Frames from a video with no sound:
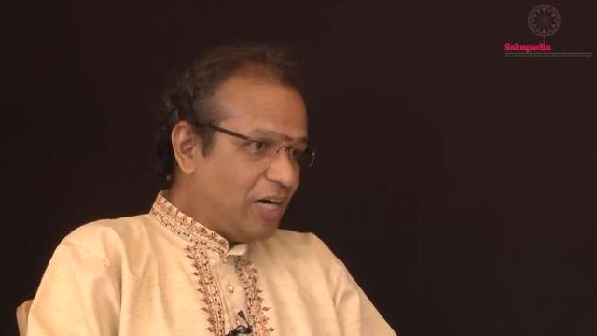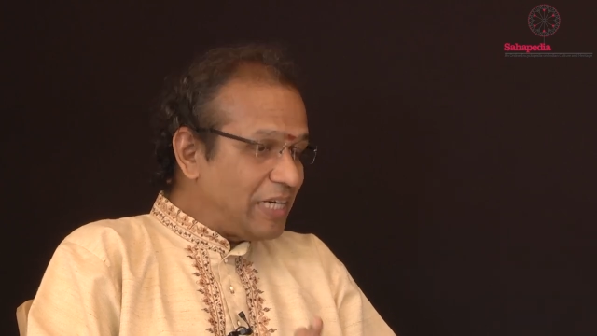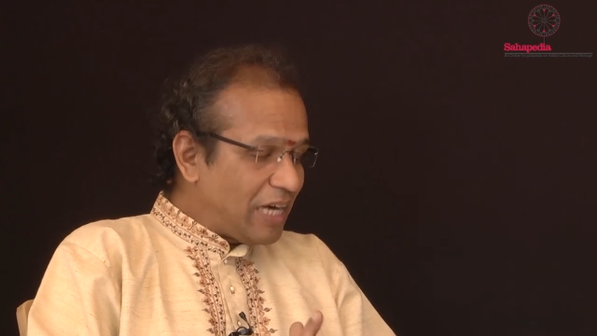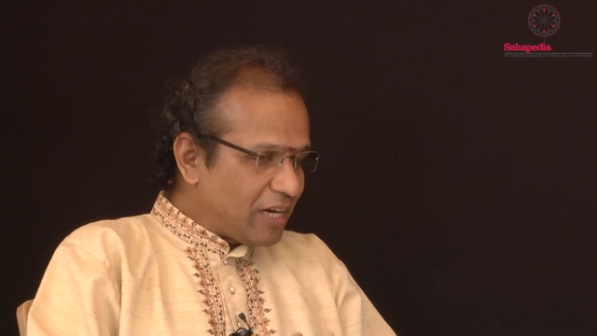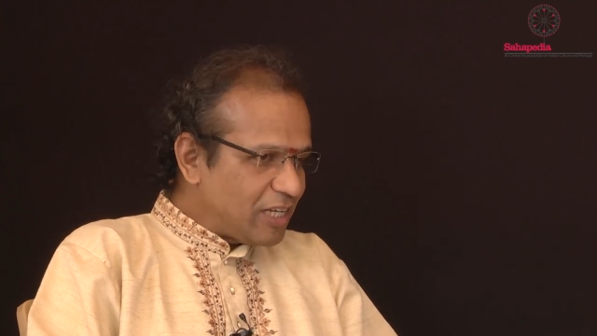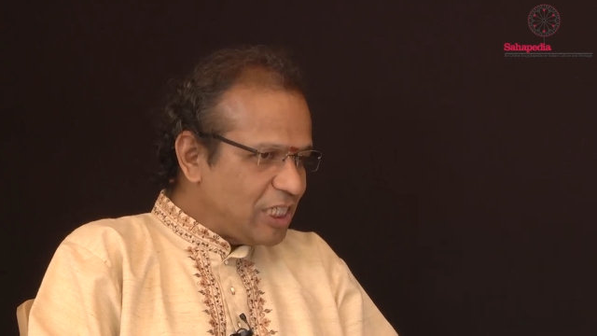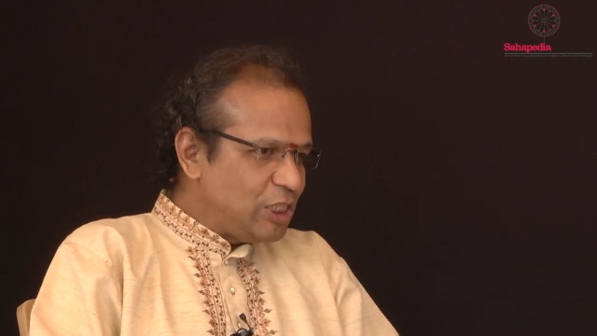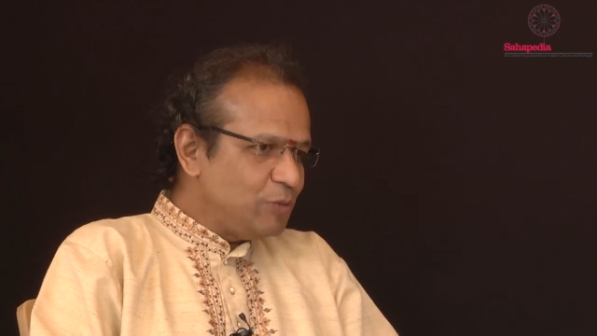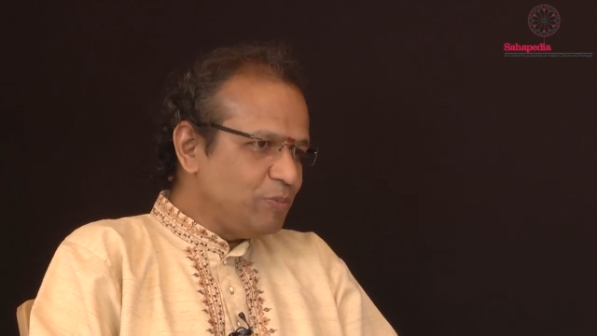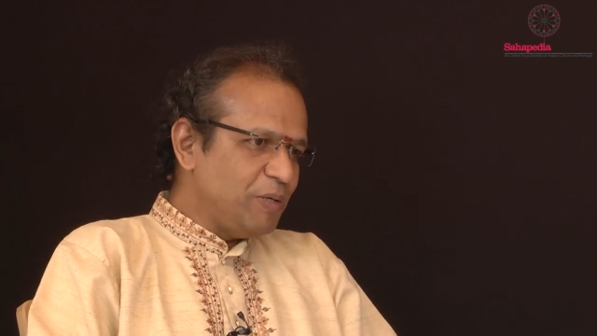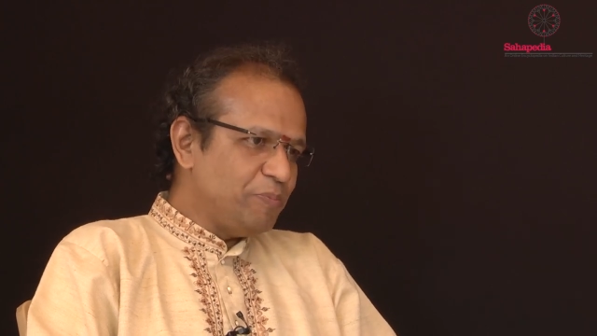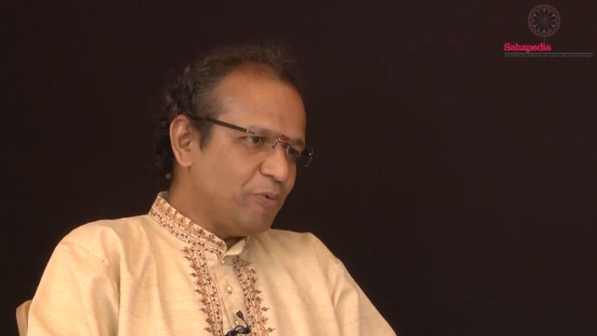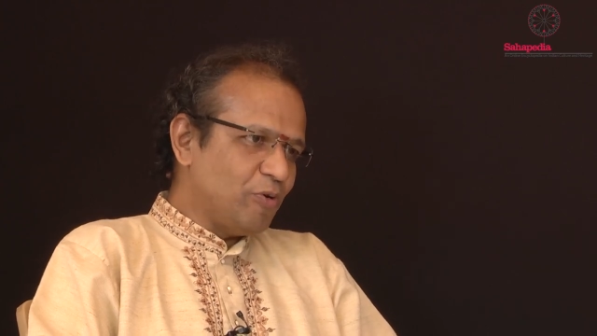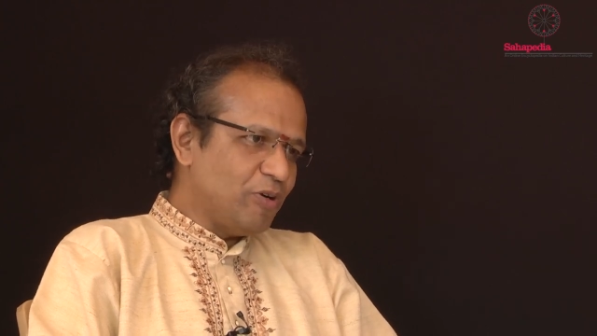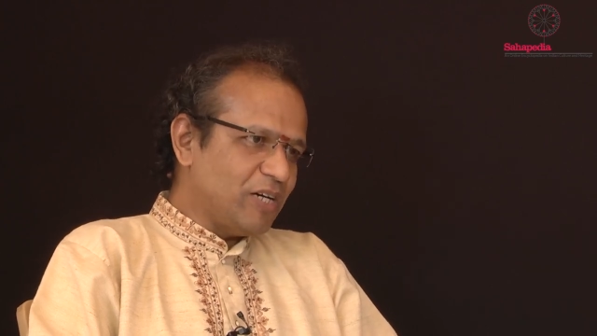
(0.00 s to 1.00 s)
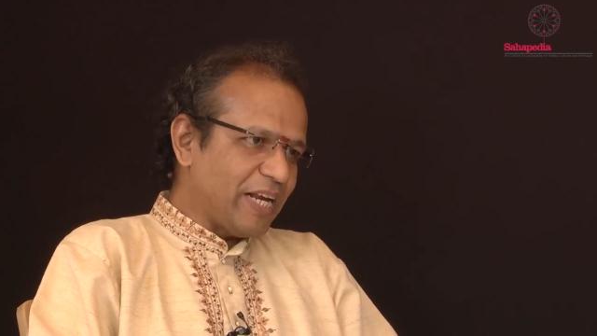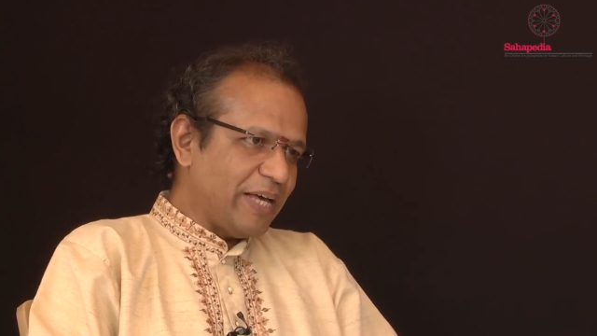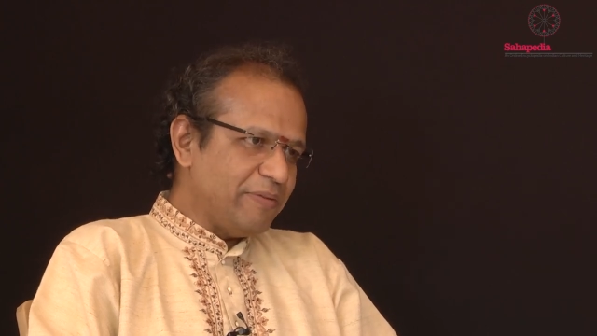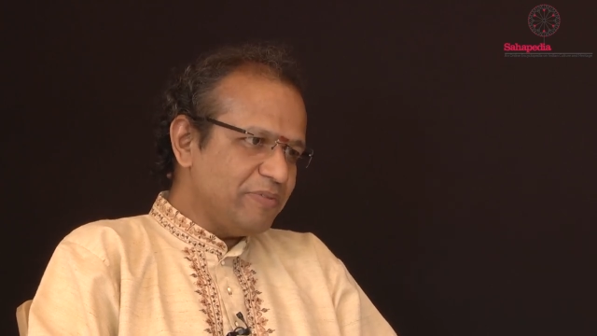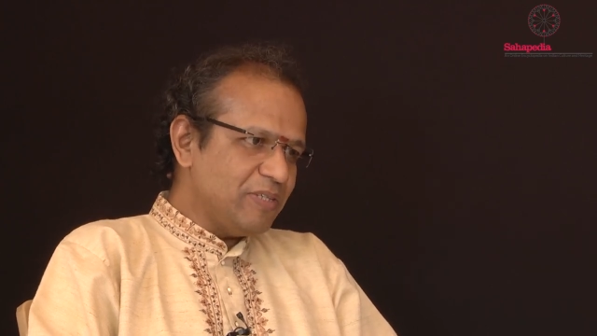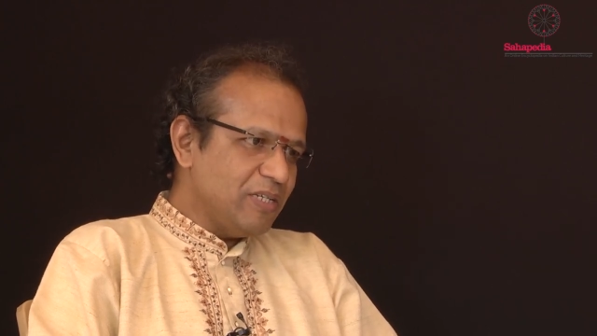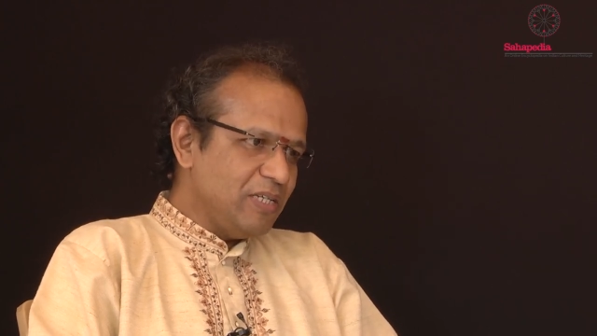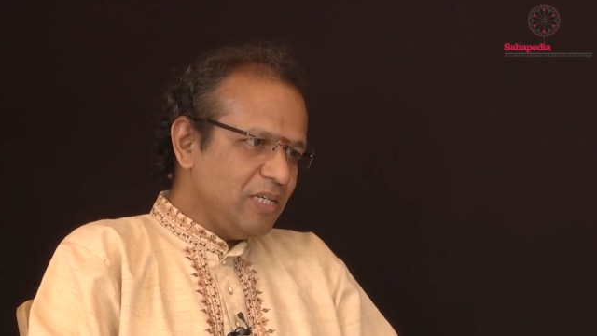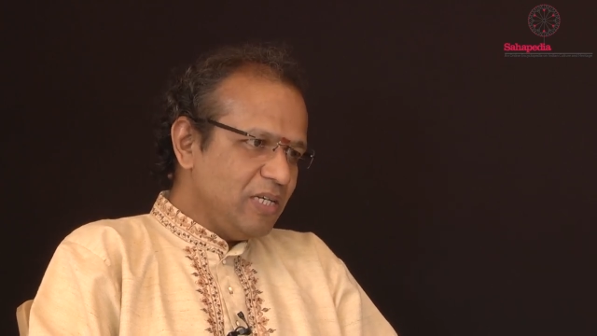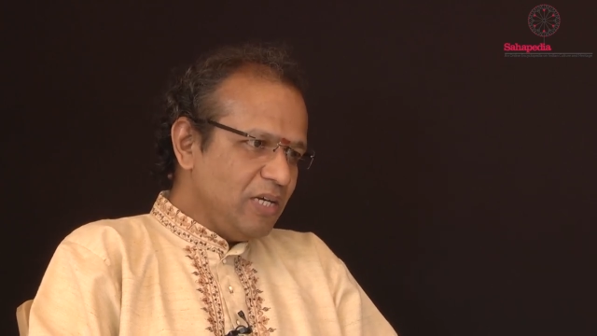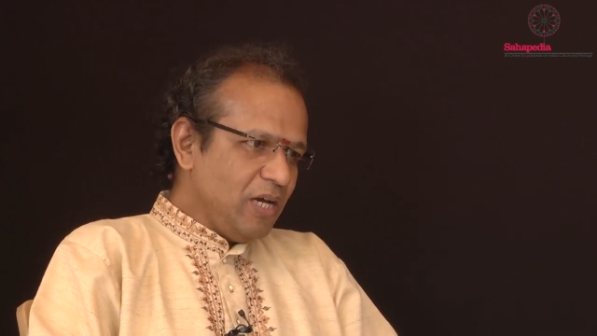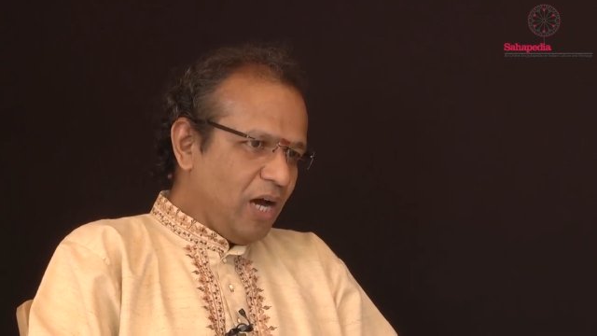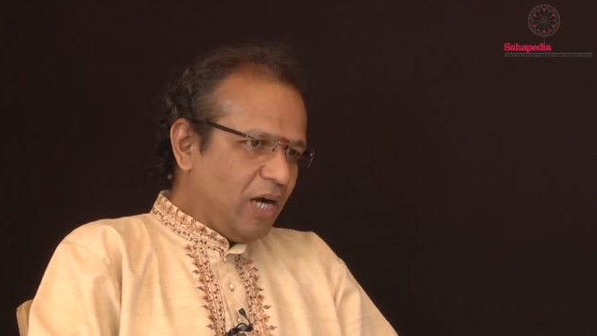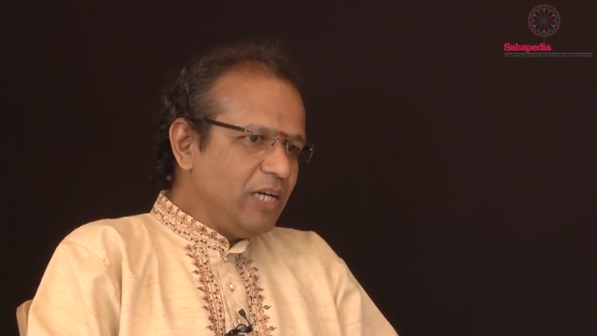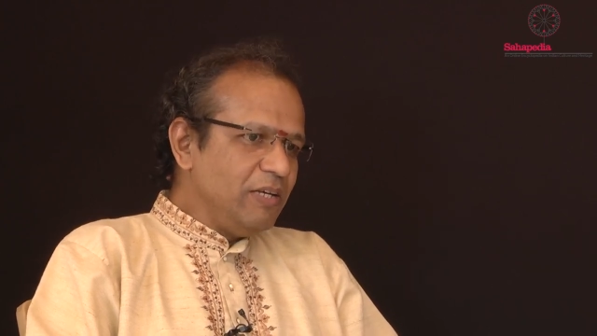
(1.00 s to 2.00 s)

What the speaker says: and arrange my programs. Mm-hmm.